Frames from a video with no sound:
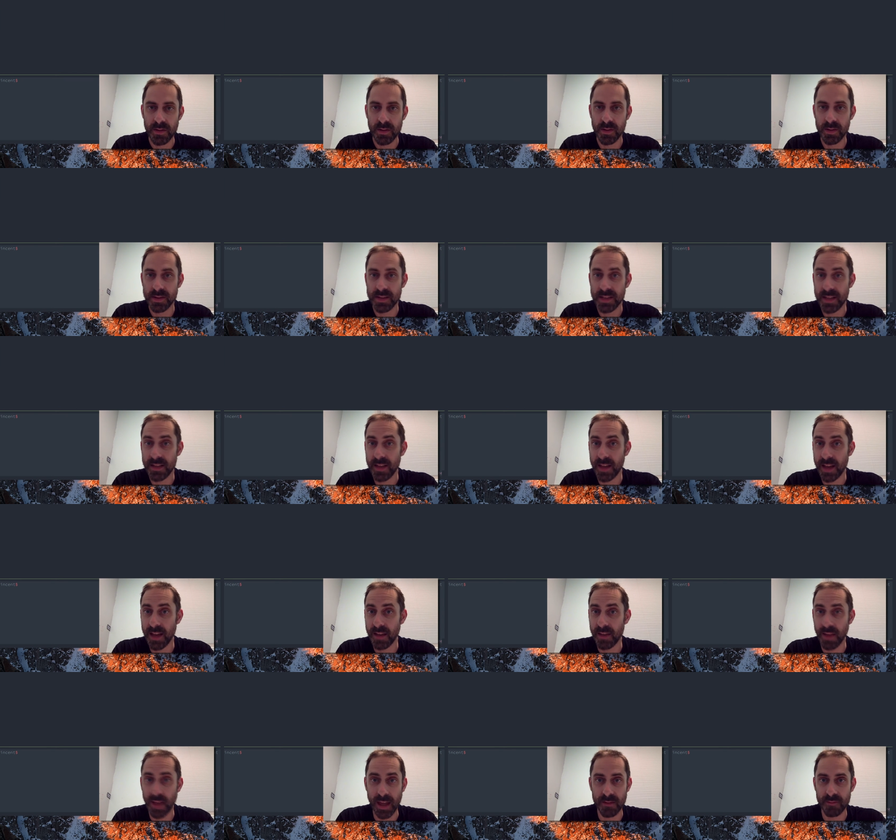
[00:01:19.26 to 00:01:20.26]
can see there
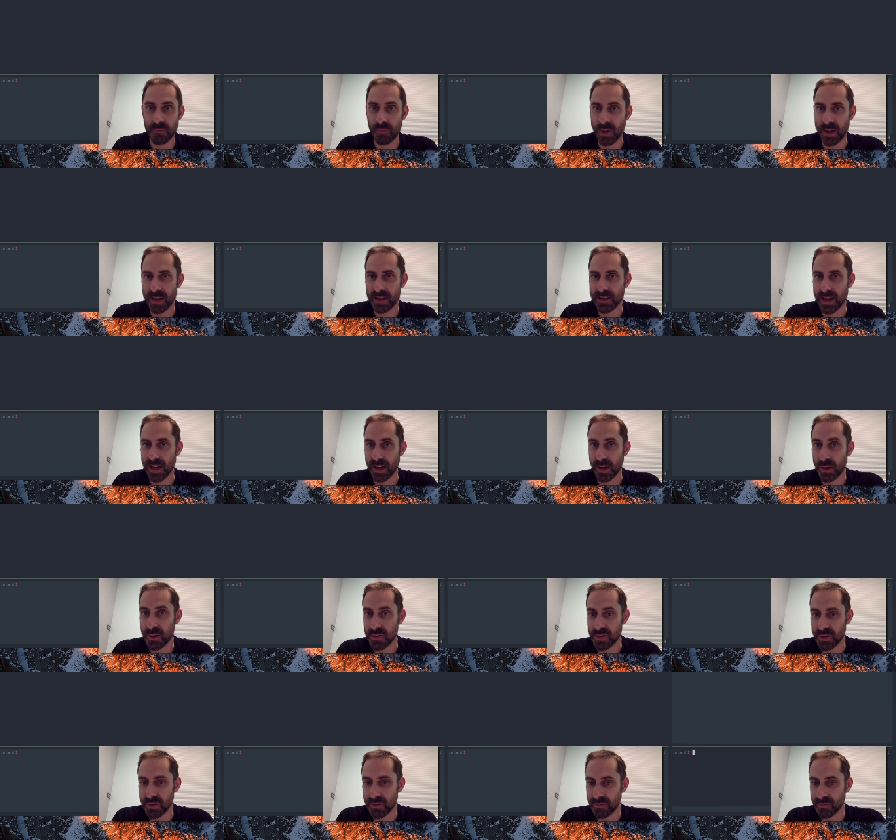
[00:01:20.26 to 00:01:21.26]
that running dark
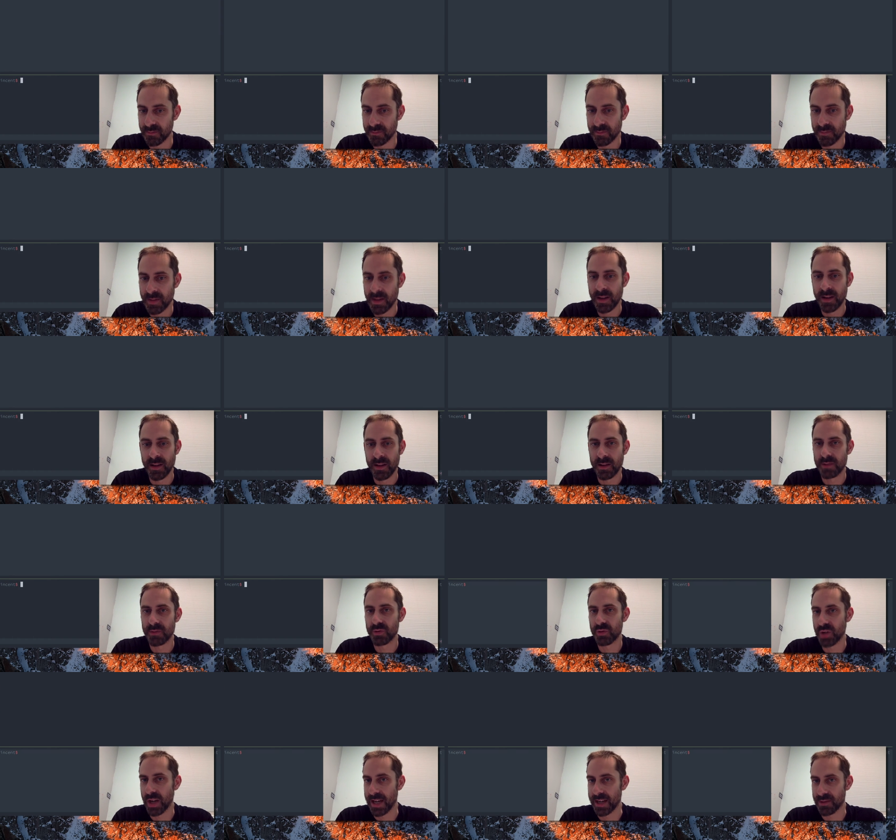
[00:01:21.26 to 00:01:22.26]
ocean
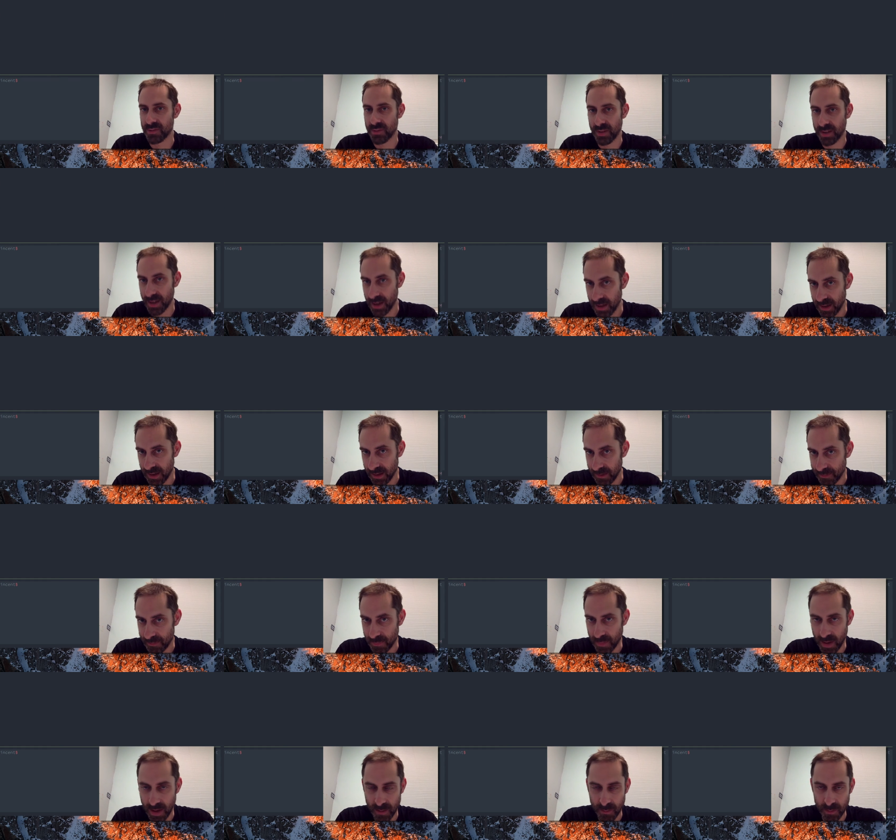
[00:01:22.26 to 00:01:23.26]
changed the color.
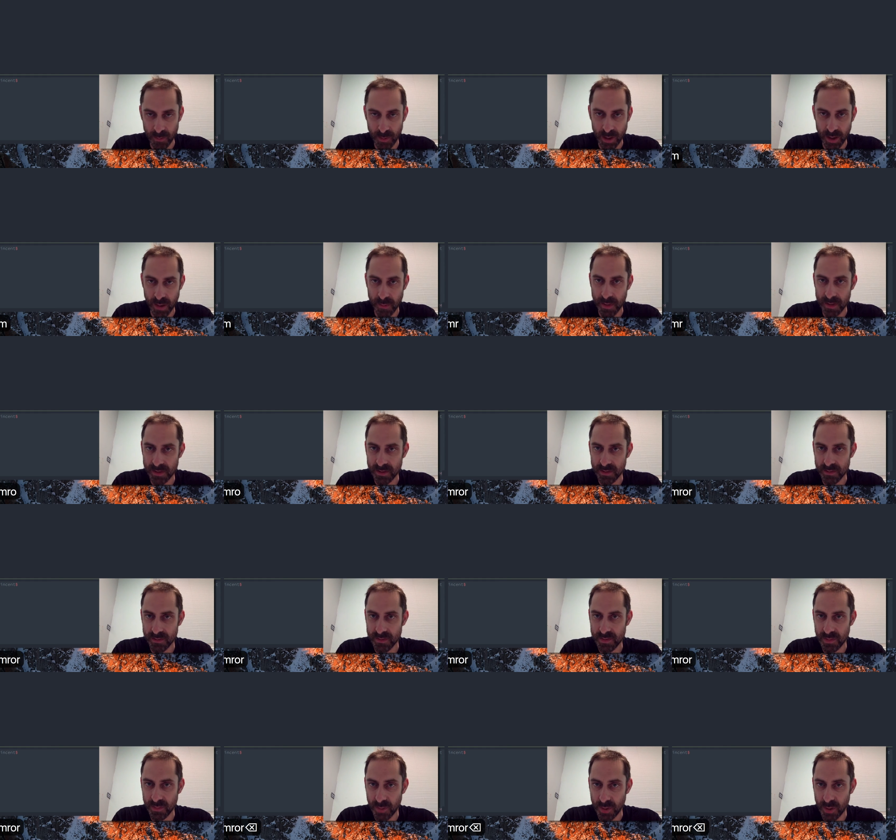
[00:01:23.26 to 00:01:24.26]
Um, and when I go back to
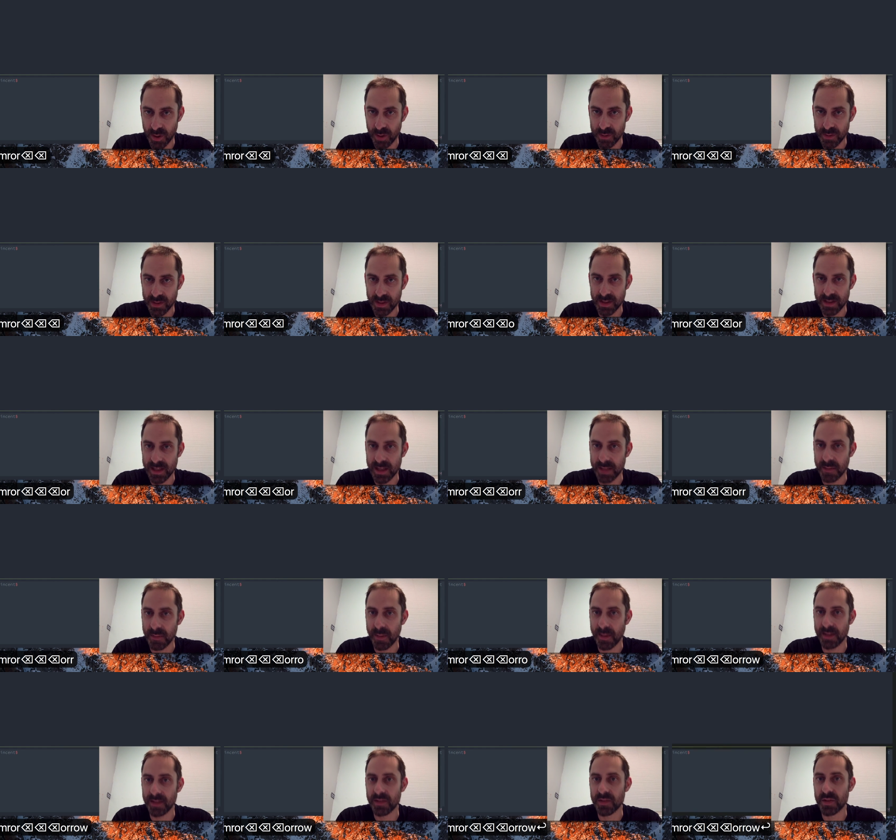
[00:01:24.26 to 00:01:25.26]
tomorrow, it's going to take me
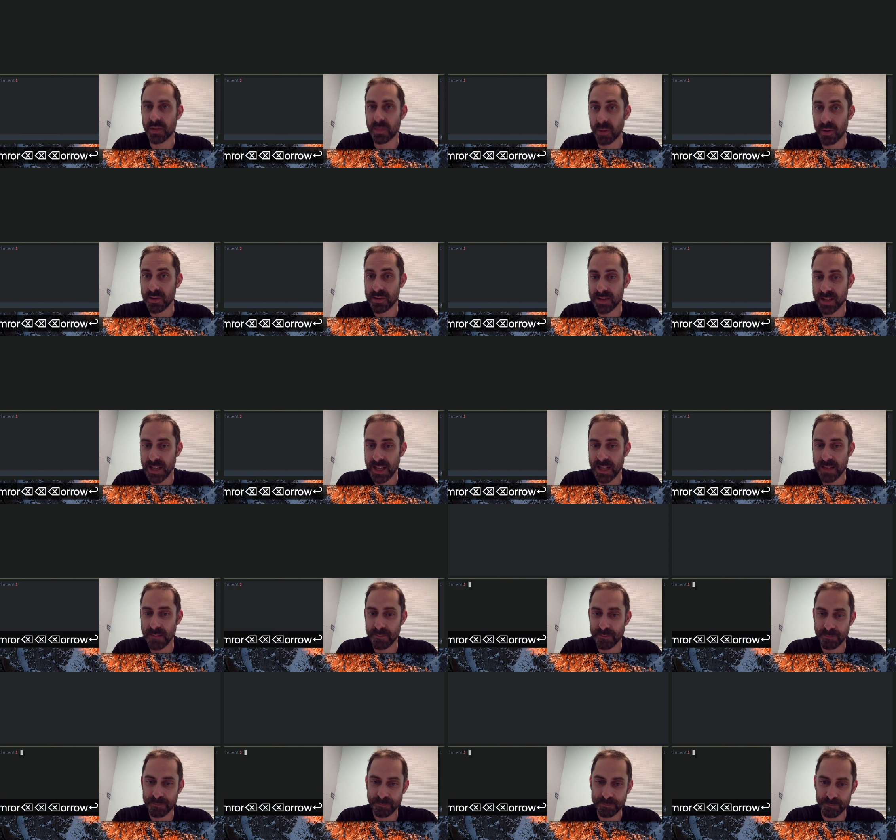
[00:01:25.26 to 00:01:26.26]
back to the tomorrow
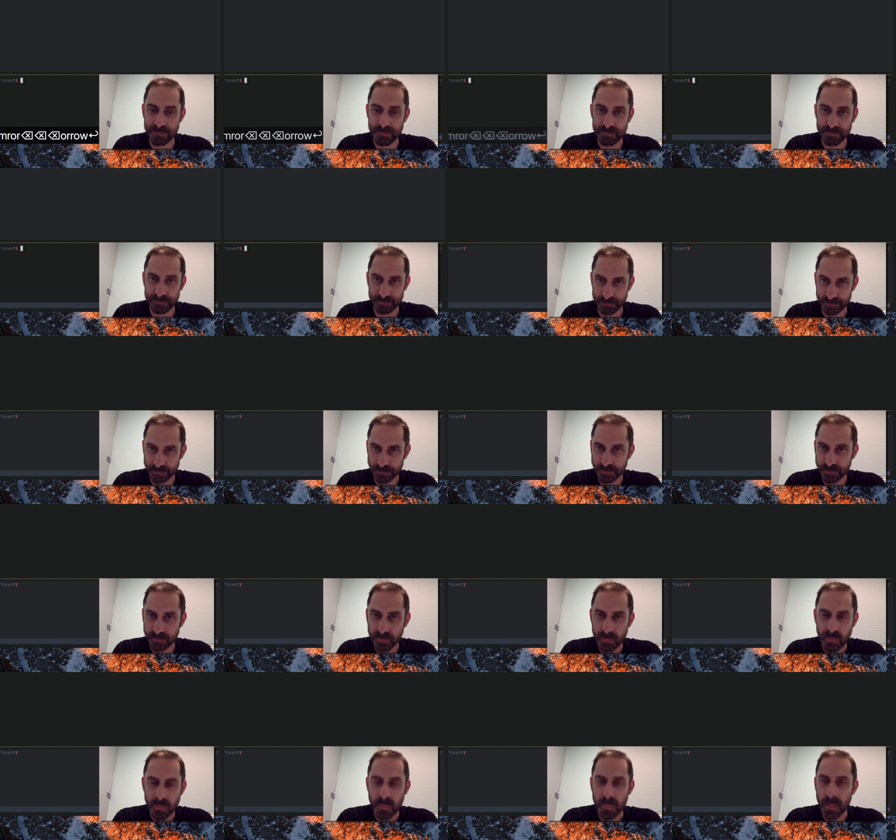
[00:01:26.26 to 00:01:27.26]
scheme.
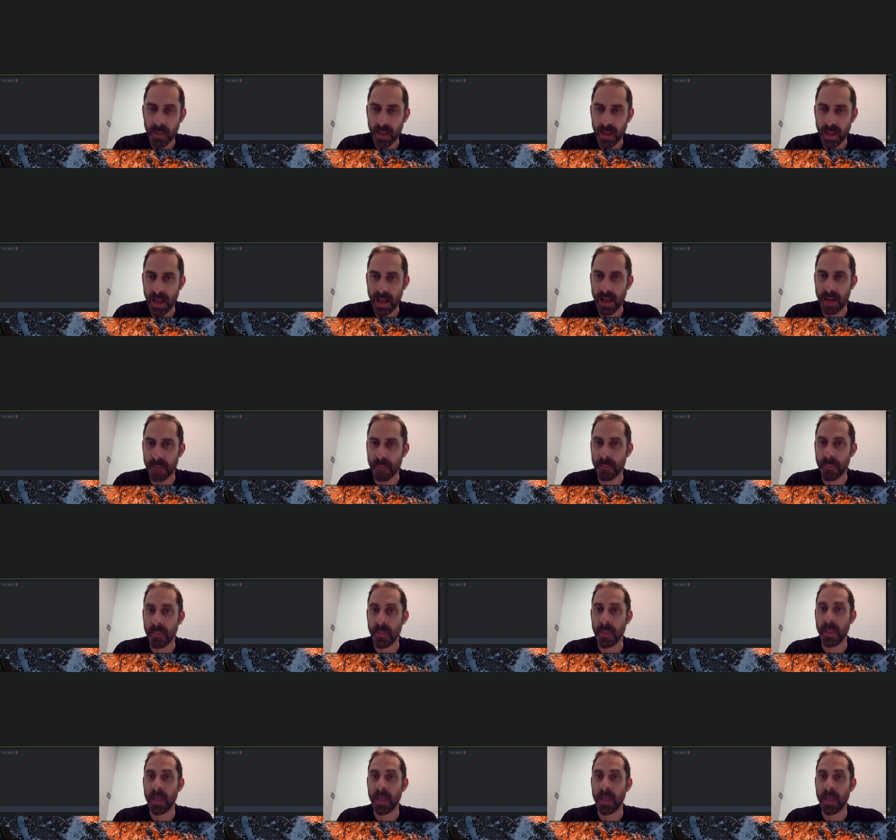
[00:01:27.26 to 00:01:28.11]
Um,